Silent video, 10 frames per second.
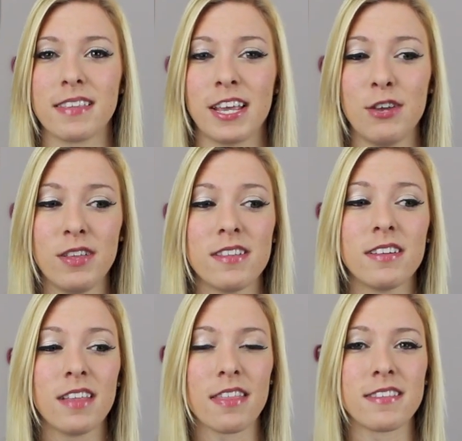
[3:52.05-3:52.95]
like, you need to
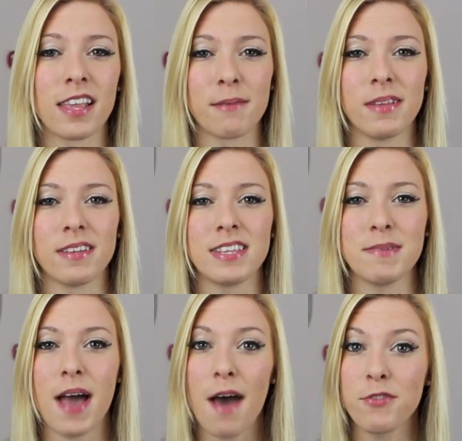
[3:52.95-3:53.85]
let the second place team
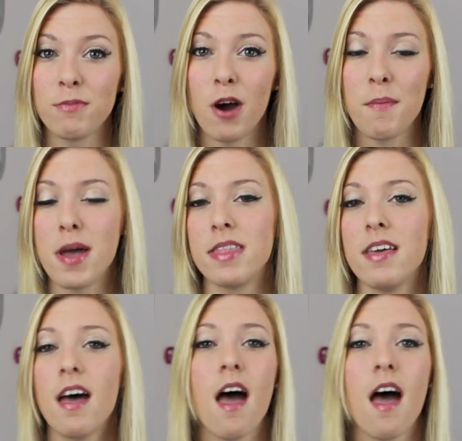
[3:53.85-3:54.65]
have their moment,